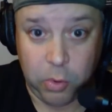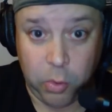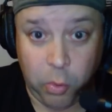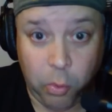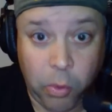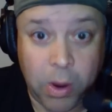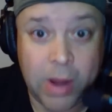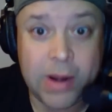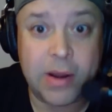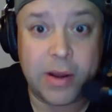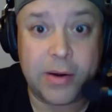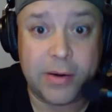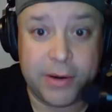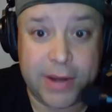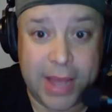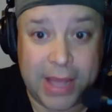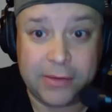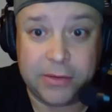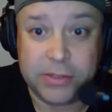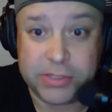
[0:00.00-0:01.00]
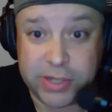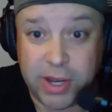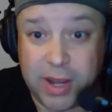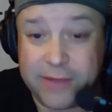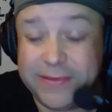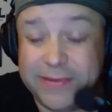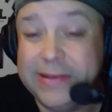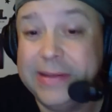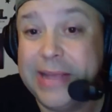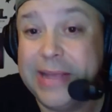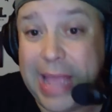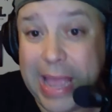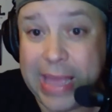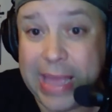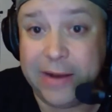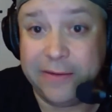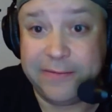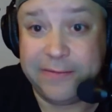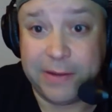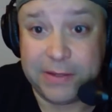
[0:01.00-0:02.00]
$100 off
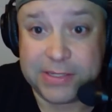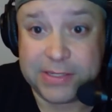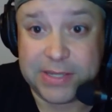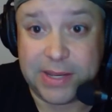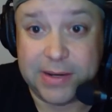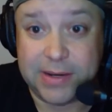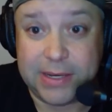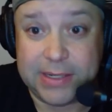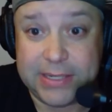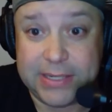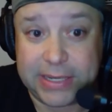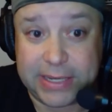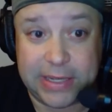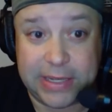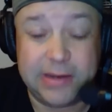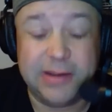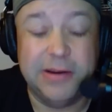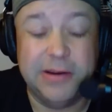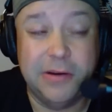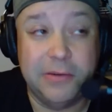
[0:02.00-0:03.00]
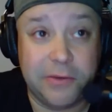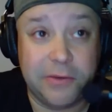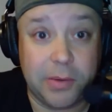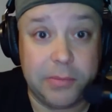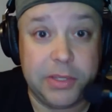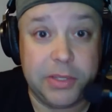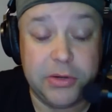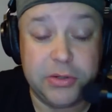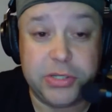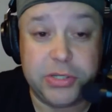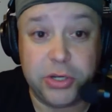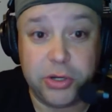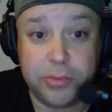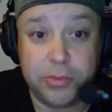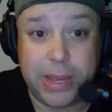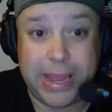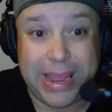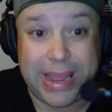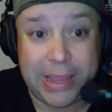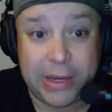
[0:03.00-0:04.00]
NFL Sunday ticket from YouTube
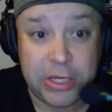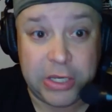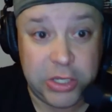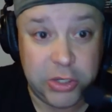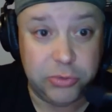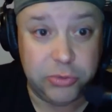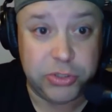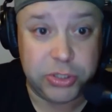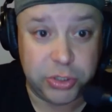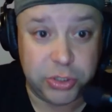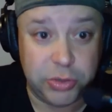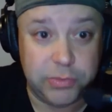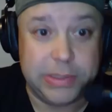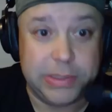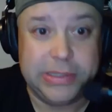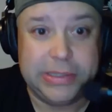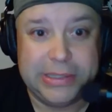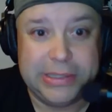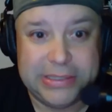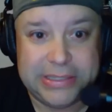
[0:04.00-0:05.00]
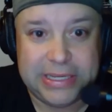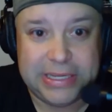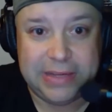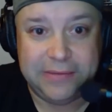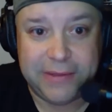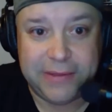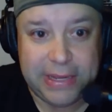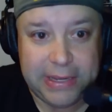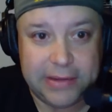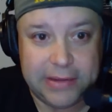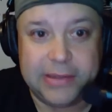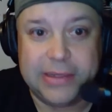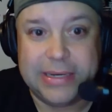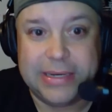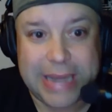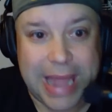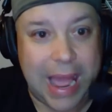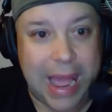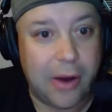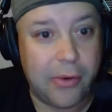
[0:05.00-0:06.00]
and YouTube TV.
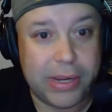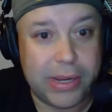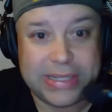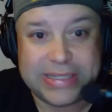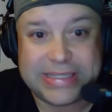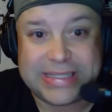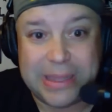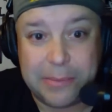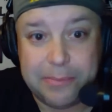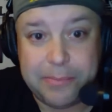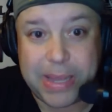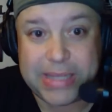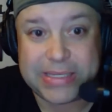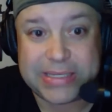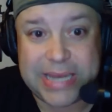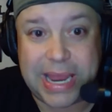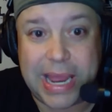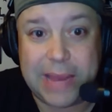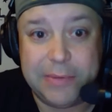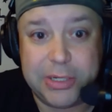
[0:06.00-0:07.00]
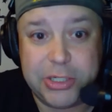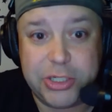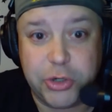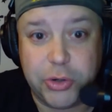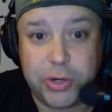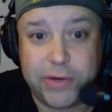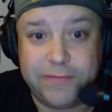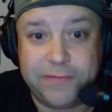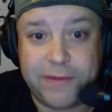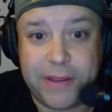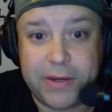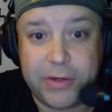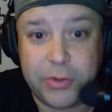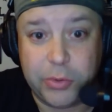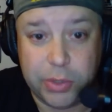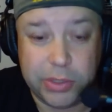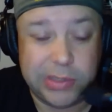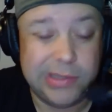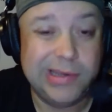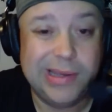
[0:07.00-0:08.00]
Now it's the best time to join
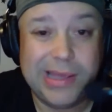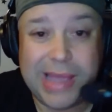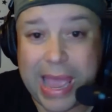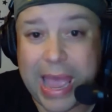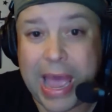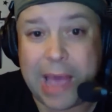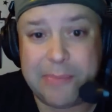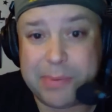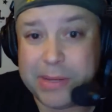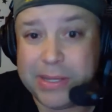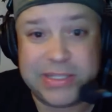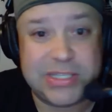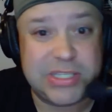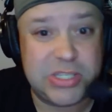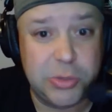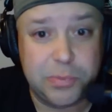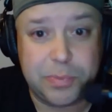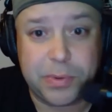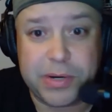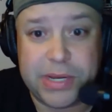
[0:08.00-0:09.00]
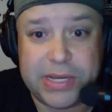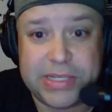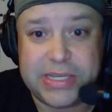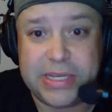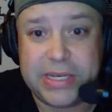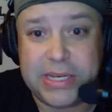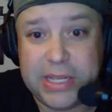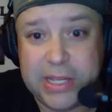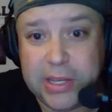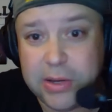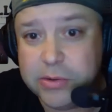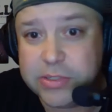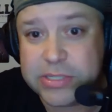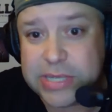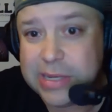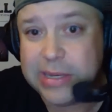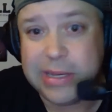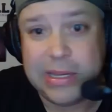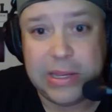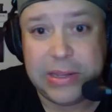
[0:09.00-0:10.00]
FanDuel. App, it's super easy to use.
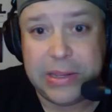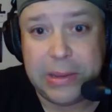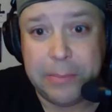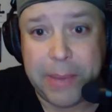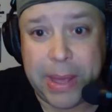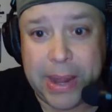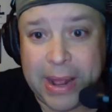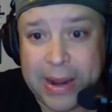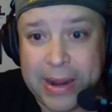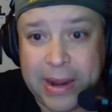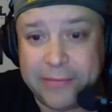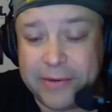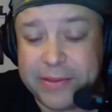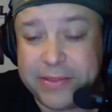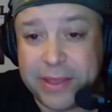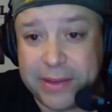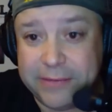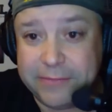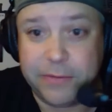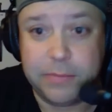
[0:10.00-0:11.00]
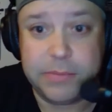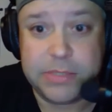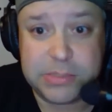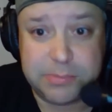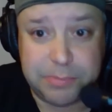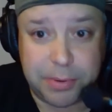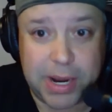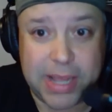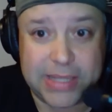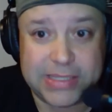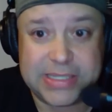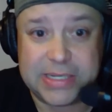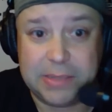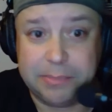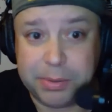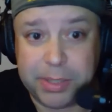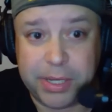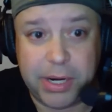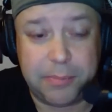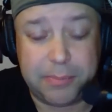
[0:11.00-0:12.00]
You can bet on everything from spreads to
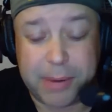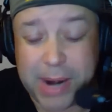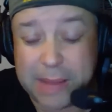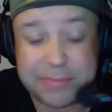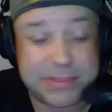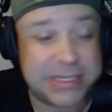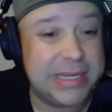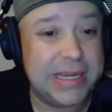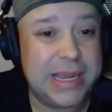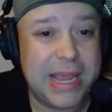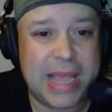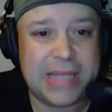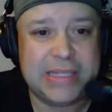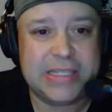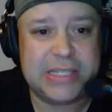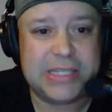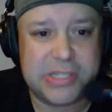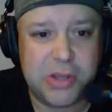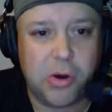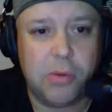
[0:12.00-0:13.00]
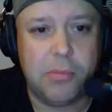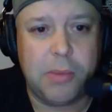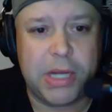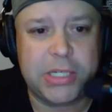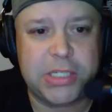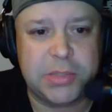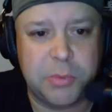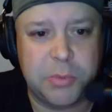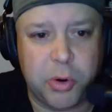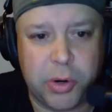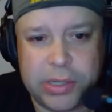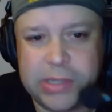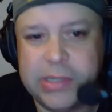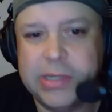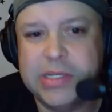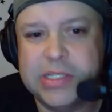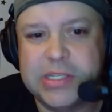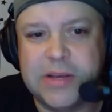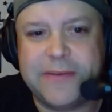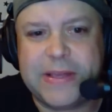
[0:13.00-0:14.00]
player props and so much more.
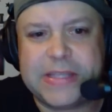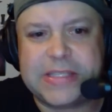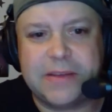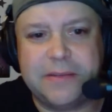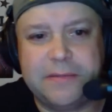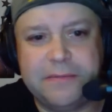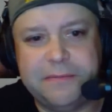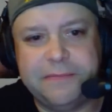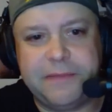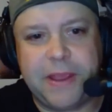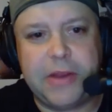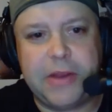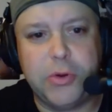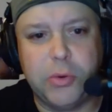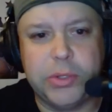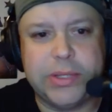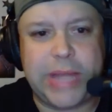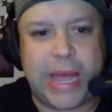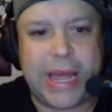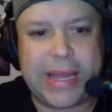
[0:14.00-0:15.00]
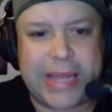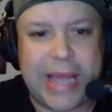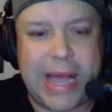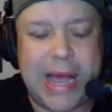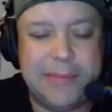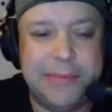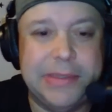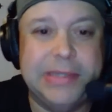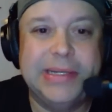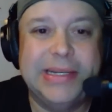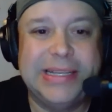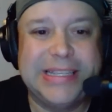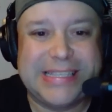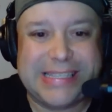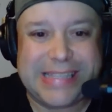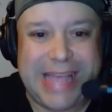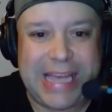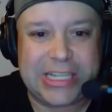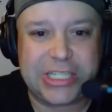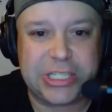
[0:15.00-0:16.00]
So visit
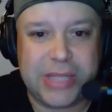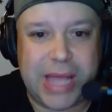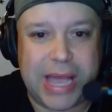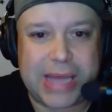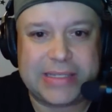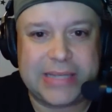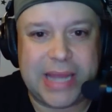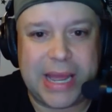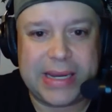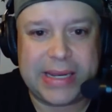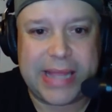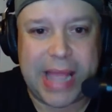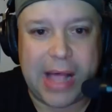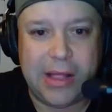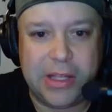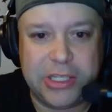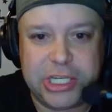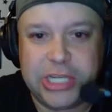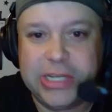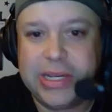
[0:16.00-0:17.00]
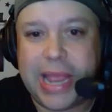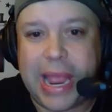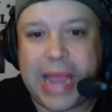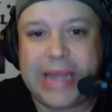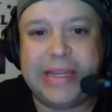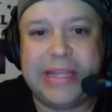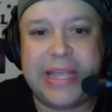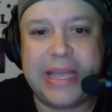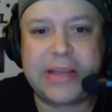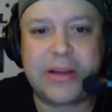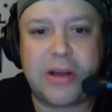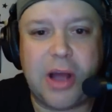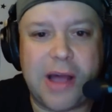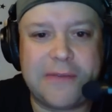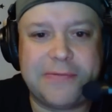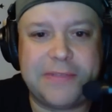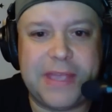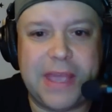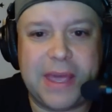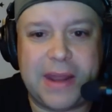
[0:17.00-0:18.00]
FanDuel.com/LockedOnCollege and kick
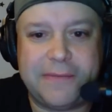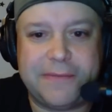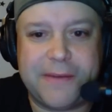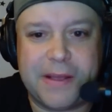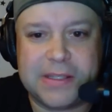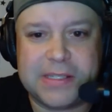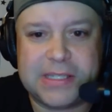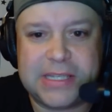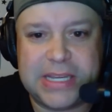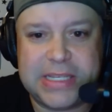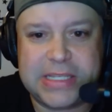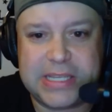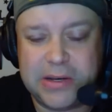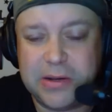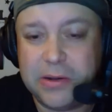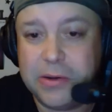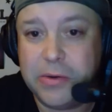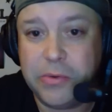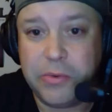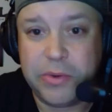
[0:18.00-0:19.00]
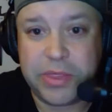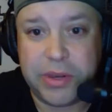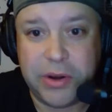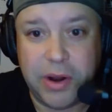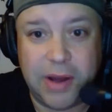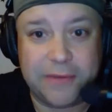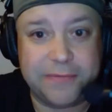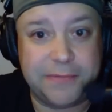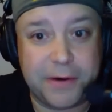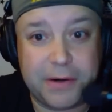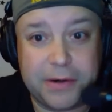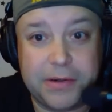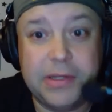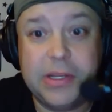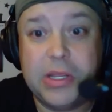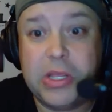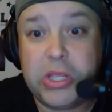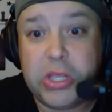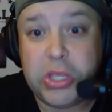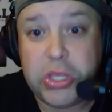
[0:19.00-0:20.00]
off the NFL season with an offer
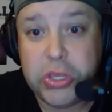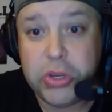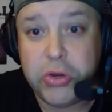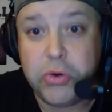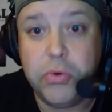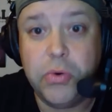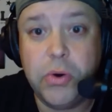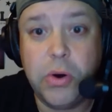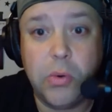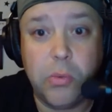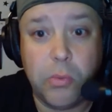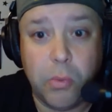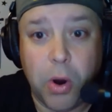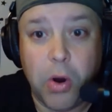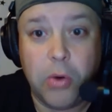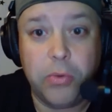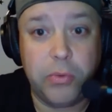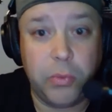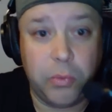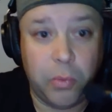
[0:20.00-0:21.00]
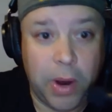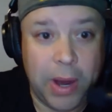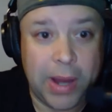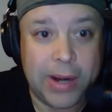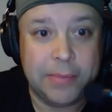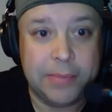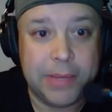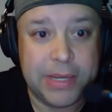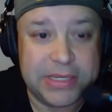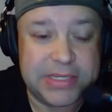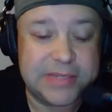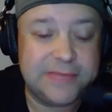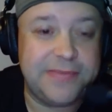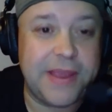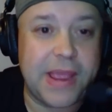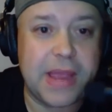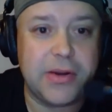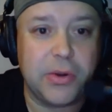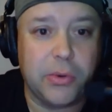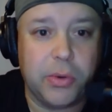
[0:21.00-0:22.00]
you won't want to miss.
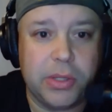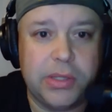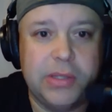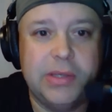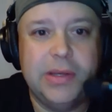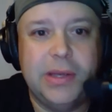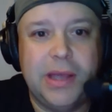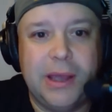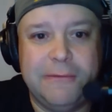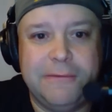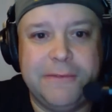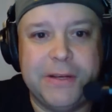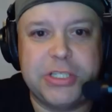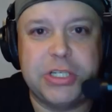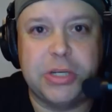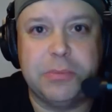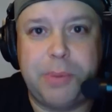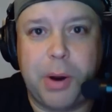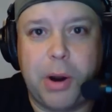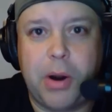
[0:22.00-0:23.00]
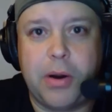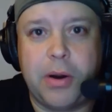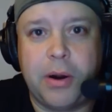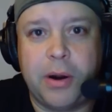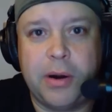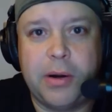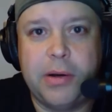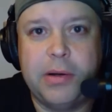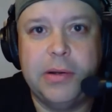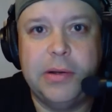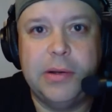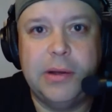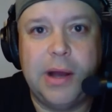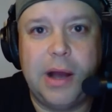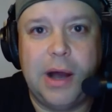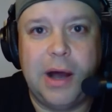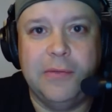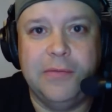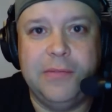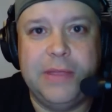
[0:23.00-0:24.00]
FanDuel, official partner
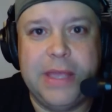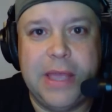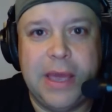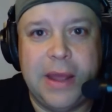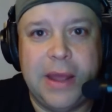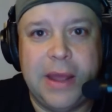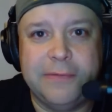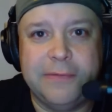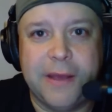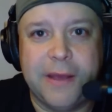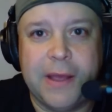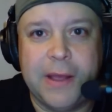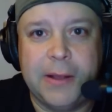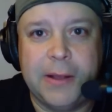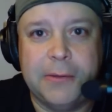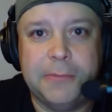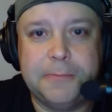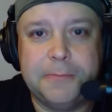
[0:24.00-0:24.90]
of the NFL.